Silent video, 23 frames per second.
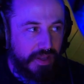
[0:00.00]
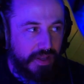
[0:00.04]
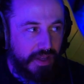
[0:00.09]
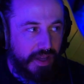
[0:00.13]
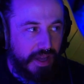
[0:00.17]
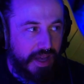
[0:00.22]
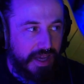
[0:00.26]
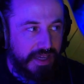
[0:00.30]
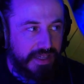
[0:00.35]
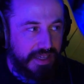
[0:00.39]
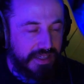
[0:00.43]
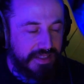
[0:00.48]

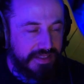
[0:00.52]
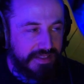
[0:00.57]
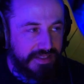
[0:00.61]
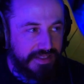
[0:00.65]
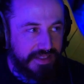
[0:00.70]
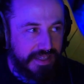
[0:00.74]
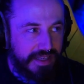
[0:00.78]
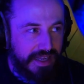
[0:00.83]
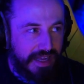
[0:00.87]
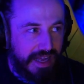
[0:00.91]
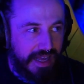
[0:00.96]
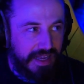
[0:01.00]
I guess
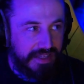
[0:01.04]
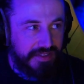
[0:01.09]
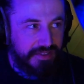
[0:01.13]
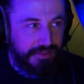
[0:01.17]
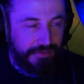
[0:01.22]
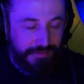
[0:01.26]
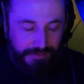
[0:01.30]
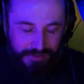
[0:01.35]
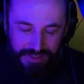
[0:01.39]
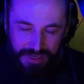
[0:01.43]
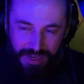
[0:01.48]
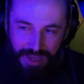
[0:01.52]
as
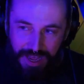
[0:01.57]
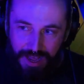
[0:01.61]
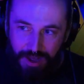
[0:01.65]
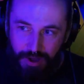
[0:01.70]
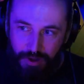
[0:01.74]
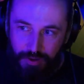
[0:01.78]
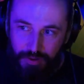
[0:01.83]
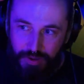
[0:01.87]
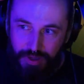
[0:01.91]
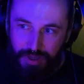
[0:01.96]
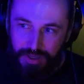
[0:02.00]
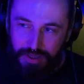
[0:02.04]
of
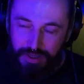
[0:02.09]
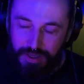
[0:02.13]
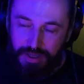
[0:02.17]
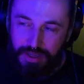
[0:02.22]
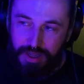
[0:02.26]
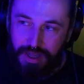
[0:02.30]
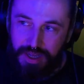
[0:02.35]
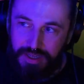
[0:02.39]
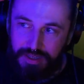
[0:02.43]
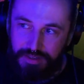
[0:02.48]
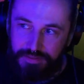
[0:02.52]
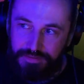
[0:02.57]
now,
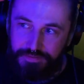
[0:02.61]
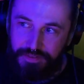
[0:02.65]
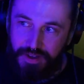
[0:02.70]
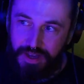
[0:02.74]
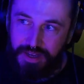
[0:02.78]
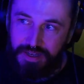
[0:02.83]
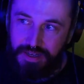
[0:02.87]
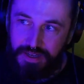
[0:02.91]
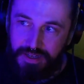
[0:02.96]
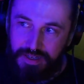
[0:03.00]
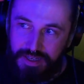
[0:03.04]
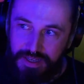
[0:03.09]
I could
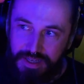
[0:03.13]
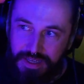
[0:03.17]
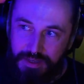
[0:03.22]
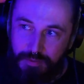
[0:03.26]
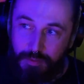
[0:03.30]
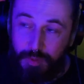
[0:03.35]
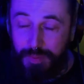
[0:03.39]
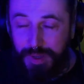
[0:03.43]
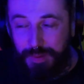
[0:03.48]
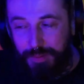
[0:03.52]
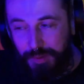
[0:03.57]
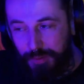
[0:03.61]
finally,
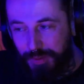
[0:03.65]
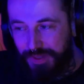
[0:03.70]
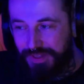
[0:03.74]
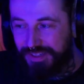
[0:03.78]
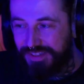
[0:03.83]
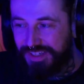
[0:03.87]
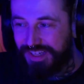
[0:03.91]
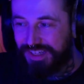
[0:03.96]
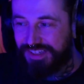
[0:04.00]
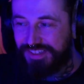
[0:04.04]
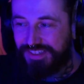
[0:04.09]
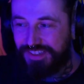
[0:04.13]
well, maybe when the
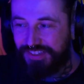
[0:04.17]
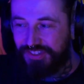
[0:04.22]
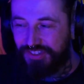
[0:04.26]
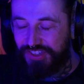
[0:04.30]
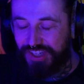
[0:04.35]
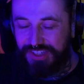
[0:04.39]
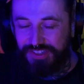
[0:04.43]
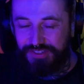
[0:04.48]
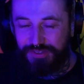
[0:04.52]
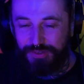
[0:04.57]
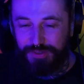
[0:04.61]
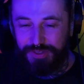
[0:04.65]
Texas
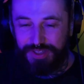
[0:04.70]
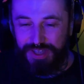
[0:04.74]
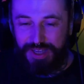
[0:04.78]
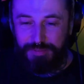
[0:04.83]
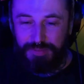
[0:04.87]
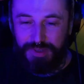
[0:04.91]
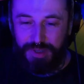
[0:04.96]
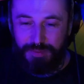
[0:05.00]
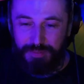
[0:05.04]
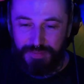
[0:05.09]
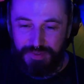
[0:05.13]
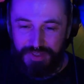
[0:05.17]
Chainsaw
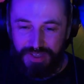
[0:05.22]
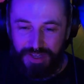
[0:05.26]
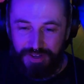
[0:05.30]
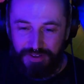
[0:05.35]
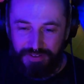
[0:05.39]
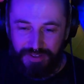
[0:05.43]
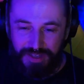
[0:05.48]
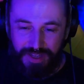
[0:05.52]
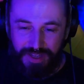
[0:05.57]
game comes out